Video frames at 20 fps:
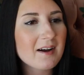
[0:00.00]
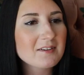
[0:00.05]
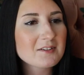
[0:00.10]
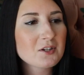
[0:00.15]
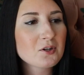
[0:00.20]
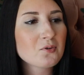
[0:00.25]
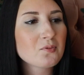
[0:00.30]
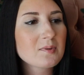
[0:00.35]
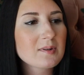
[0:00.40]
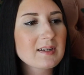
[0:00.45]

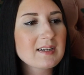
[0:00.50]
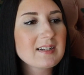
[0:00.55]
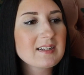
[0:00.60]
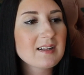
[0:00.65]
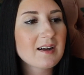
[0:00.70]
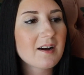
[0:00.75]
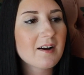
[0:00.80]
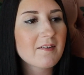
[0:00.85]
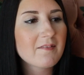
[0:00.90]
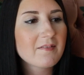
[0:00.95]
also really
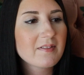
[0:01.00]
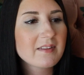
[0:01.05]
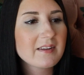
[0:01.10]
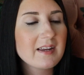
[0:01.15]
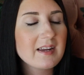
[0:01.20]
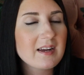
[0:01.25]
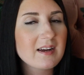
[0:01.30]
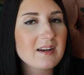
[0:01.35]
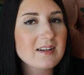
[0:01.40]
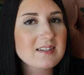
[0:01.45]
love
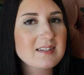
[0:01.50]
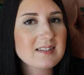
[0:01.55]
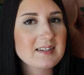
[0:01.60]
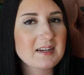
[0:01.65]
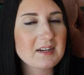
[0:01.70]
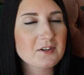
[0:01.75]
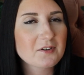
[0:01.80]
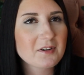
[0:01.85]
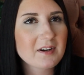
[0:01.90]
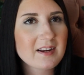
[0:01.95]
the
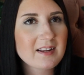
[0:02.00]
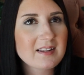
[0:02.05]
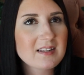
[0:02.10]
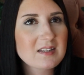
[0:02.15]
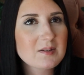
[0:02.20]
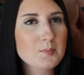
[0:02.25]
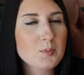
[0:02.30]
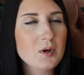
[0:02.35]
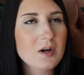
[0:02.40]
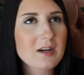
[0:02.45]
scenery in
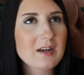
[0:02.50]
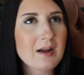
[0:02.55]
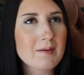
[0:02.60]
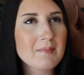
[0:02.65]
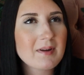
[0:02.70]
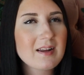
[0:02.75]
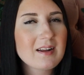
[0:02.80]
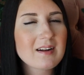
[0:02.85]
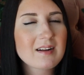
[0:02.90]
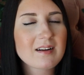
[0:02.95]
this book. I
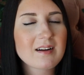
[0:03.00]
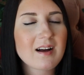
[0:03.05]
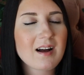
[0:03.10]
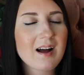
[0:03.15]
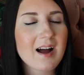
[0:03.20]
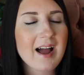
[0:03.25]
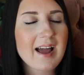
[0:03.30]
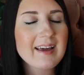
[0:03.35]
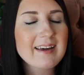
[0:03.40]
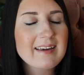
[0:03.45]
mean,
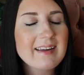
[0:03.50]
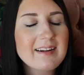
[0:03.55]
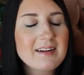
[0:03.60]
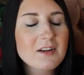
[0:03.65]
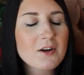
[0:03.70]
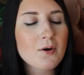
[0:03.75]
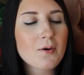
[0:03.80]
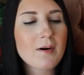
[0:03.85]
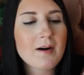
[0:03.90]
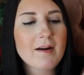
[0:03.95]
I can
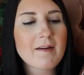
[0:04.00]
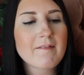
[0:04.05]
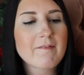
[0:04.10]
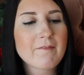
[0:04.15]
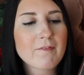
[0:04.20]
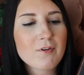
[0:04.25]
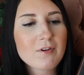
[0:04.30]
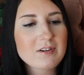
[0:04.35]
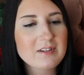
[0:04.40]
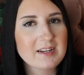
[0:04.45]
go on
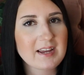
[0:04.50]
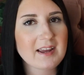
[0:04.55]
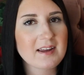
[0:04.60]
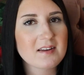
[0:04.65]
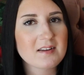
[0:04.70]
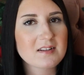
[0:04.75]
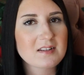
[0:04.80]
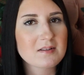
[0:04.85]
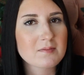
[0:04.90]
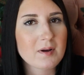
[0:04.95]
for
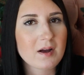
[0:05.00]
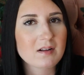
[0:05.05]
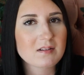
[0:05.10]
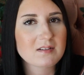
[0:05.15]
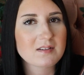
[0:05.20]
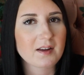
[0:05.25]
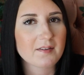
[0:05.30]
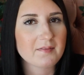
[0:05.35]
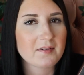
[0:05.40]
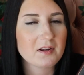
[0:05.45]
days about
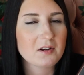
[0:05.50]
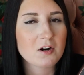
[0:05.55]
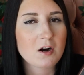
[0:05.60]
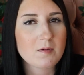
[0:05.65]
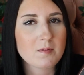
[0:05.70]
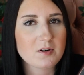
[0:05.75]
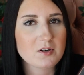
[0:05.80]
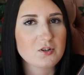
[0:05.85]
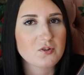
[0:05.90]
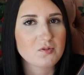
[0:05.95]
Stephanie
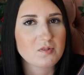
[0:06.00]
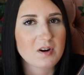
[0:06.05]
Garber's